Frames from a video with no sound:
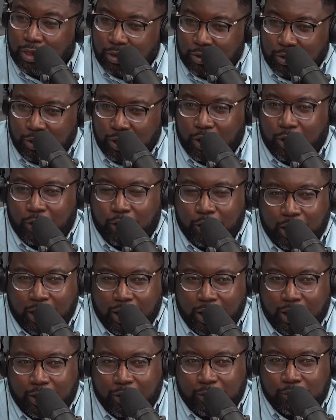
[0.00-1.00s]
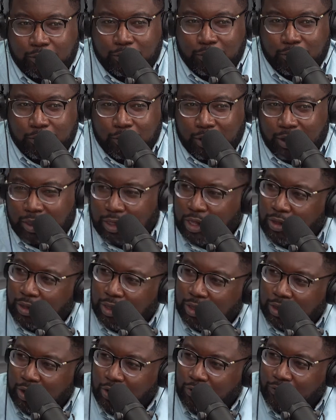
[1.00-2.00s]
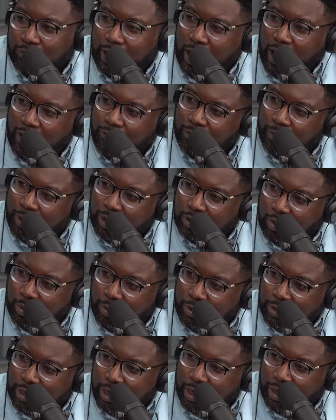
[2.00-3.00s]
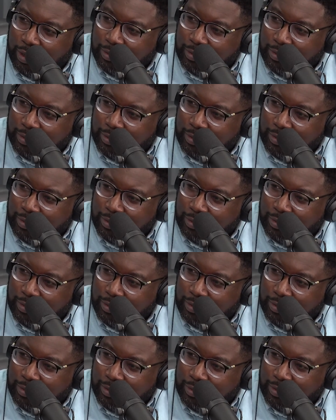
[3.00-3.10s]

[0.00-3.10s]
You know, And let's go over the alphabets one more time.